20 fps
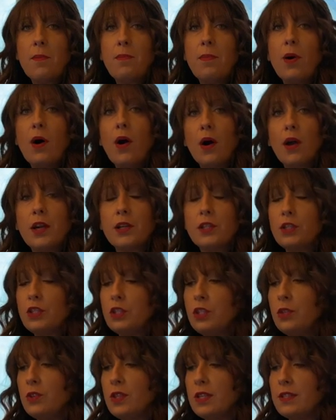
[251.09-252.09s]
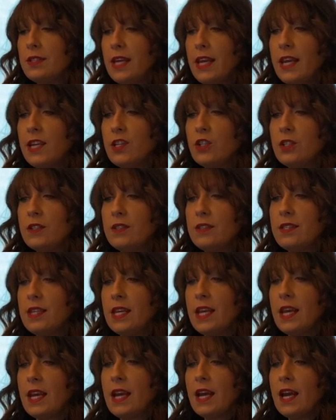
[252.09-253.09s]
part to this
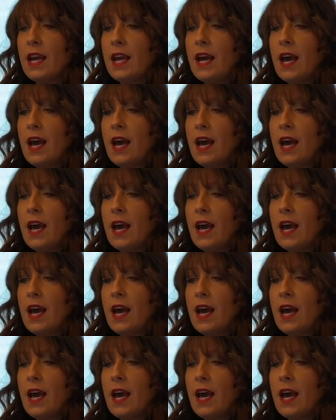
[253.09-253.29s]
agency,